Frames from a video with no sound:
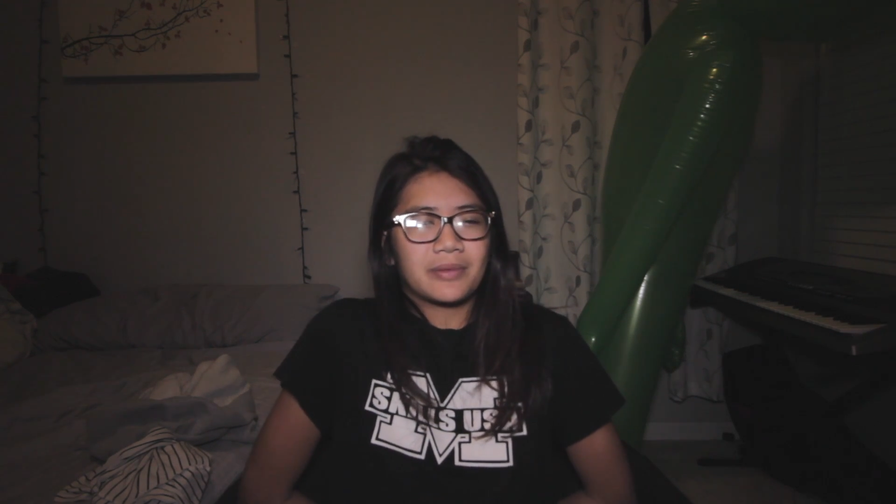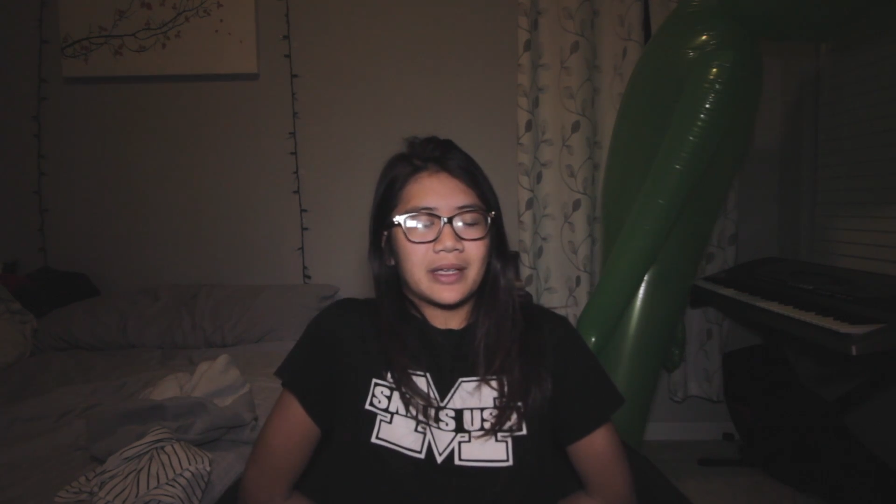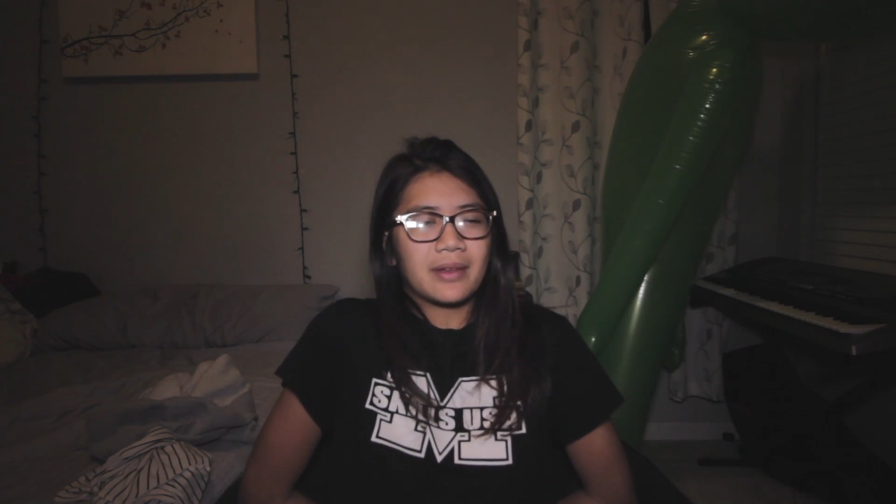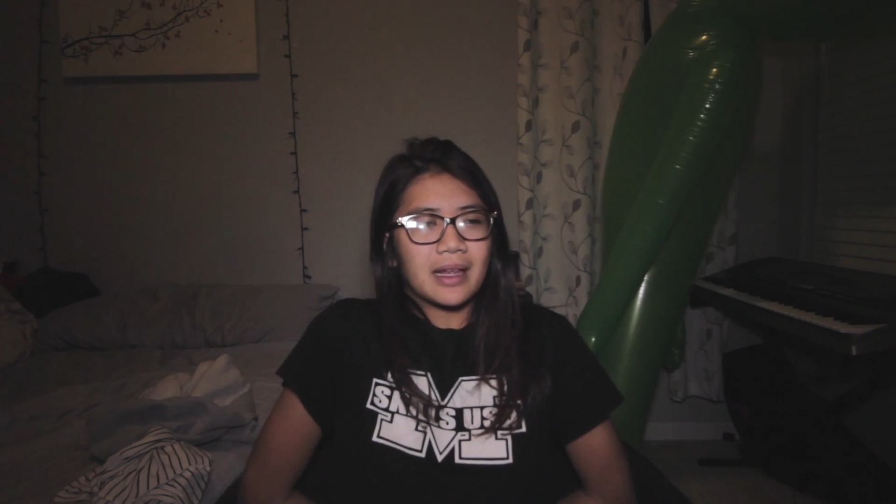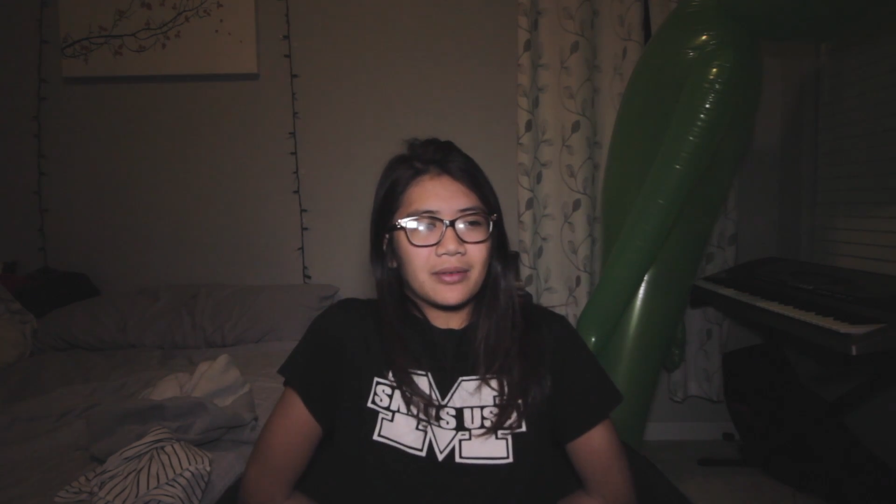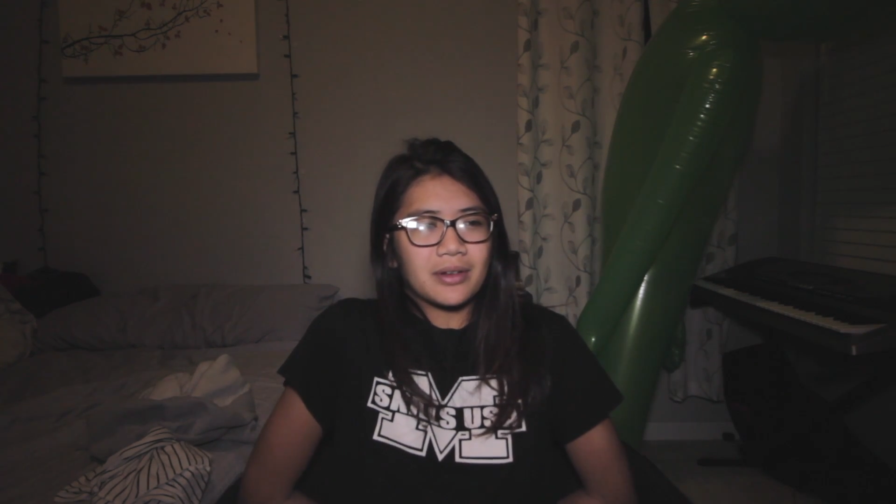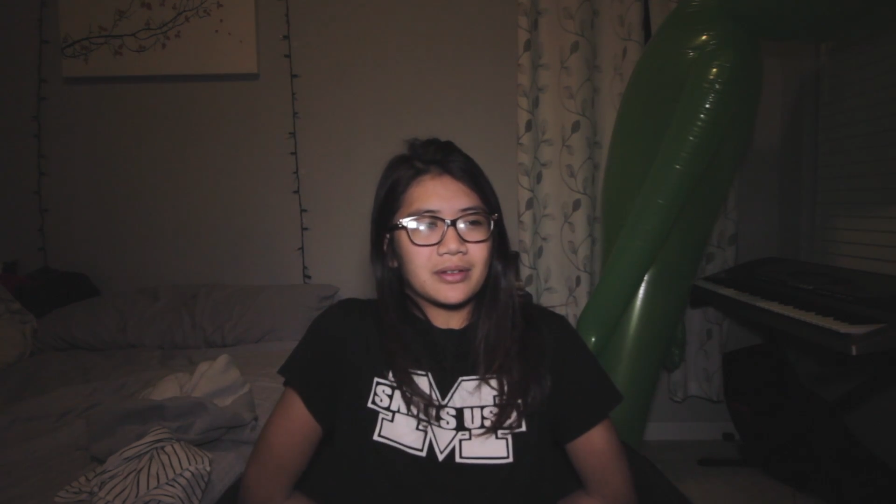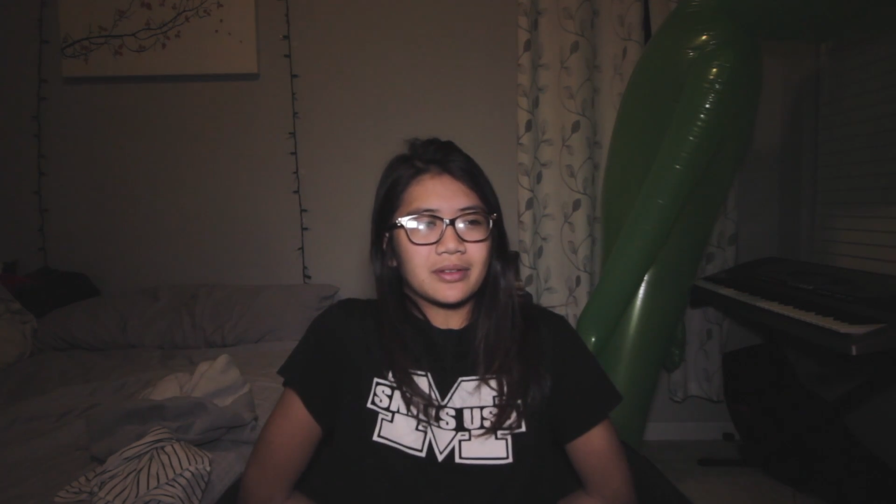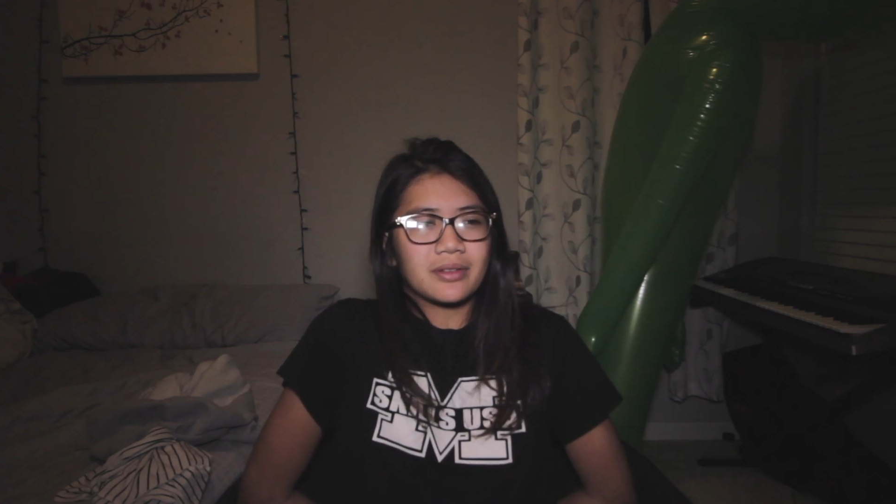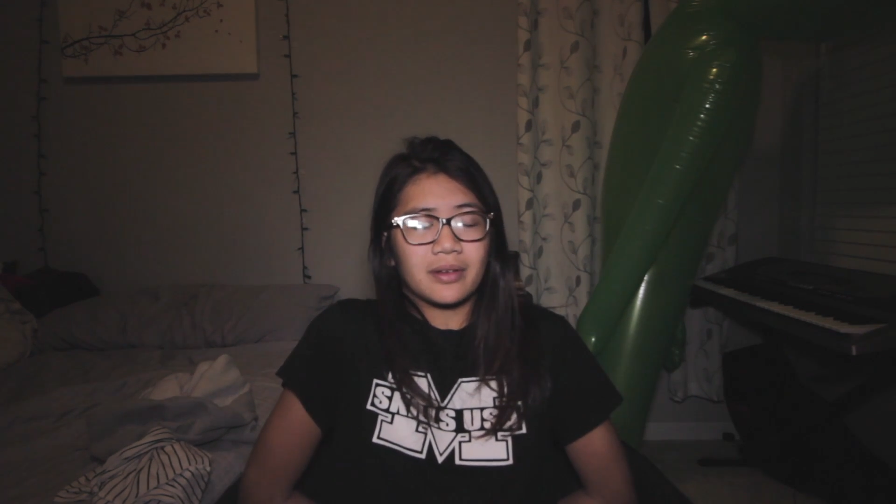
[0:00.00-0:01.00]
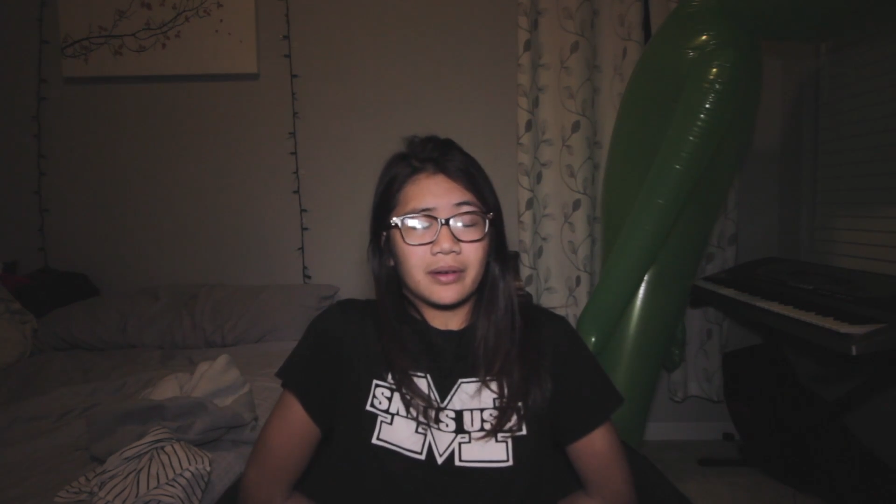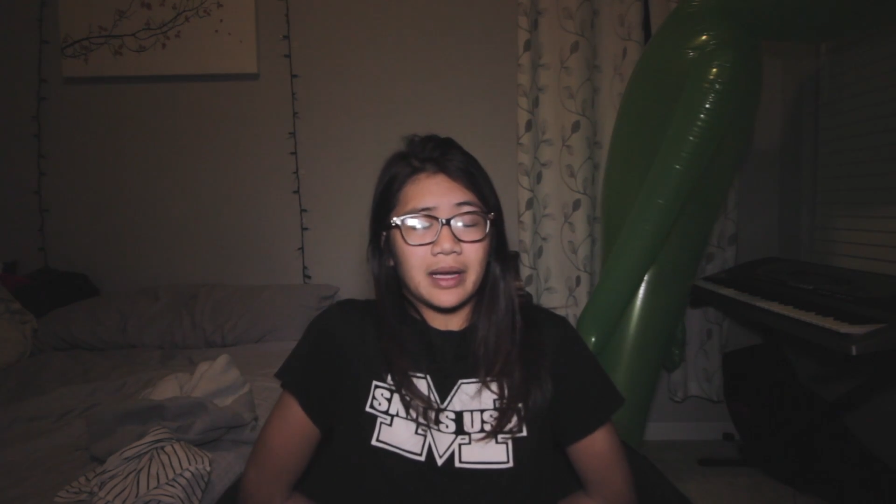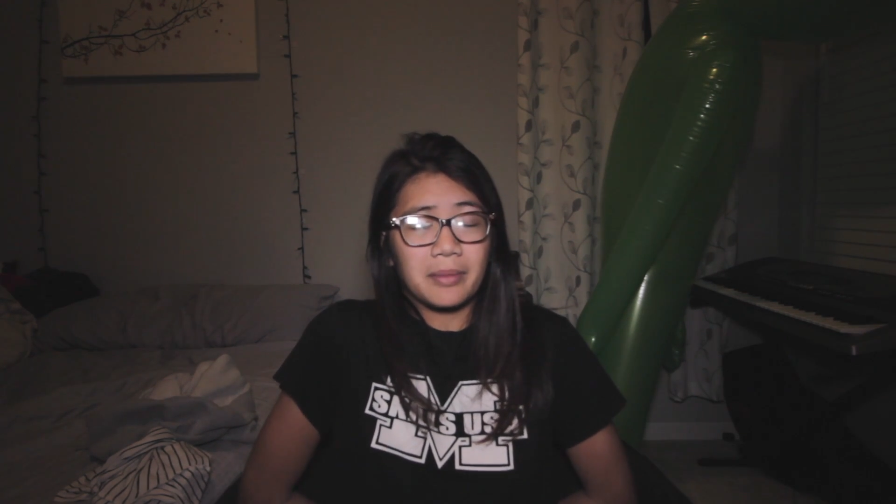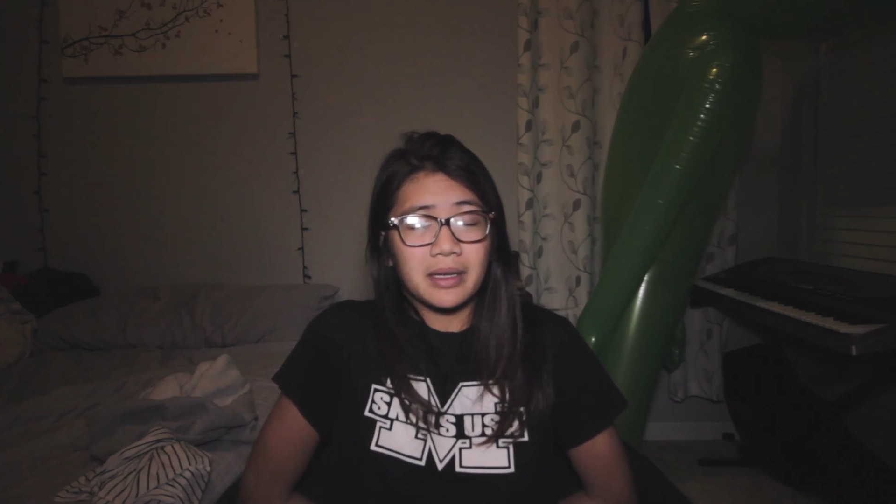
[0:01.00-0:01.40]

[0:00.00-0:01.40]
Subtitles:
7 hours, how